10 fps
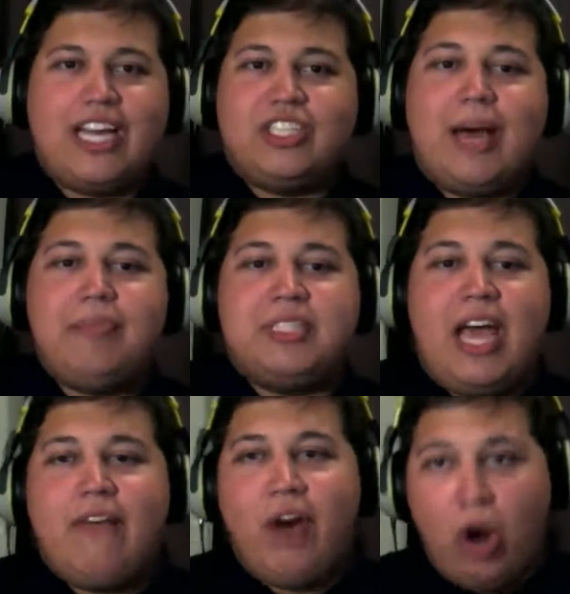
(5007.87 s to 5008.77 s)
just happens to
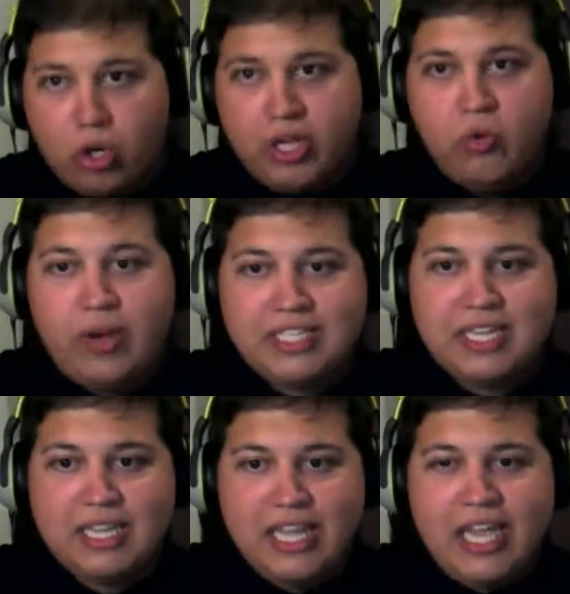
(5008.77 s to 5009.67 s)
have Harley Quinn as
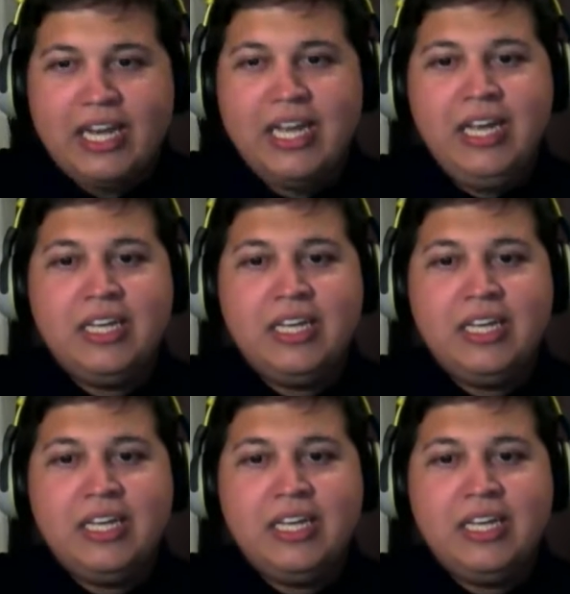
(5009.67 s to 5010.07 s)
the lead.